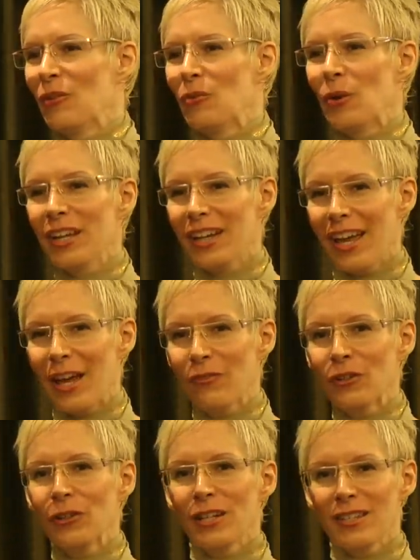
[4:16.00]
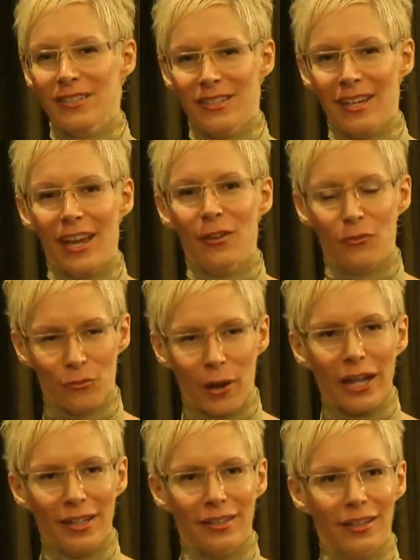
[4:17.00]
Whatever is not
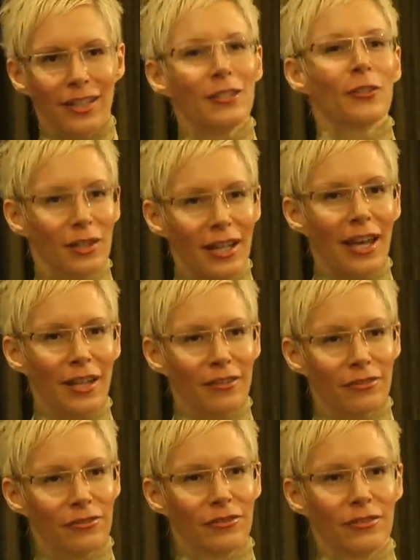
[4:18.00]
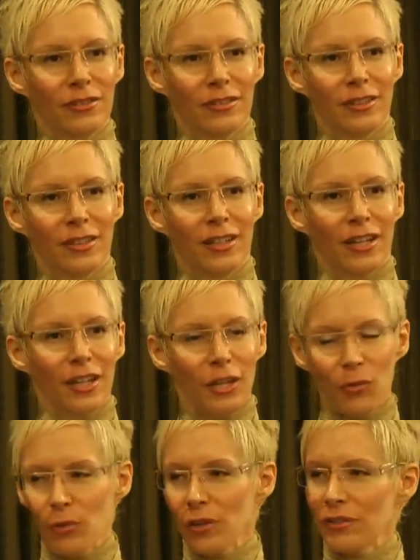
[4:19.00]
right in your life,
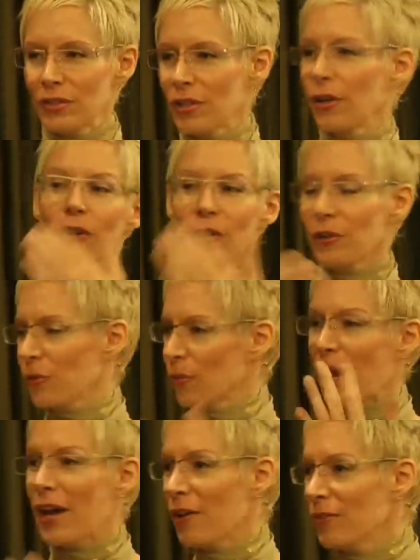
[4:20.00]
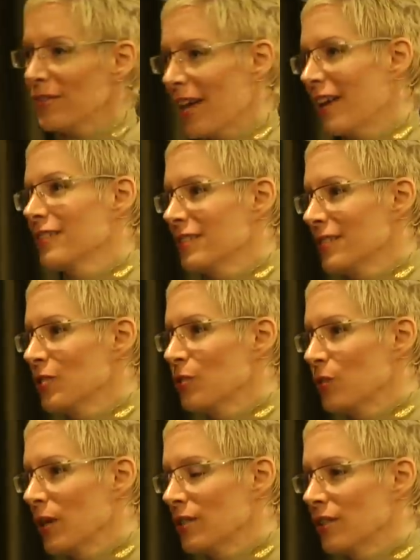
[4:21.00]
he will turn around that
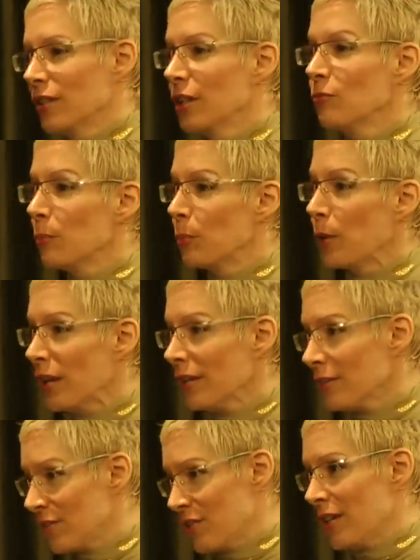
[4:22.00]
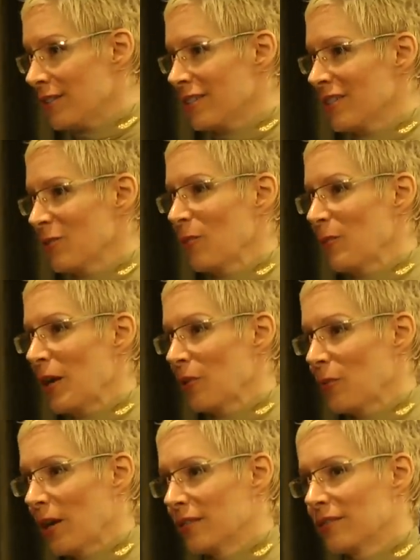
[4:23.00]
situation. He will bring justice no
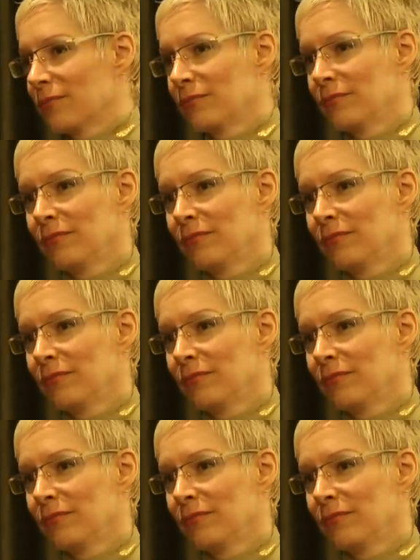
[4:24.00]
matter what.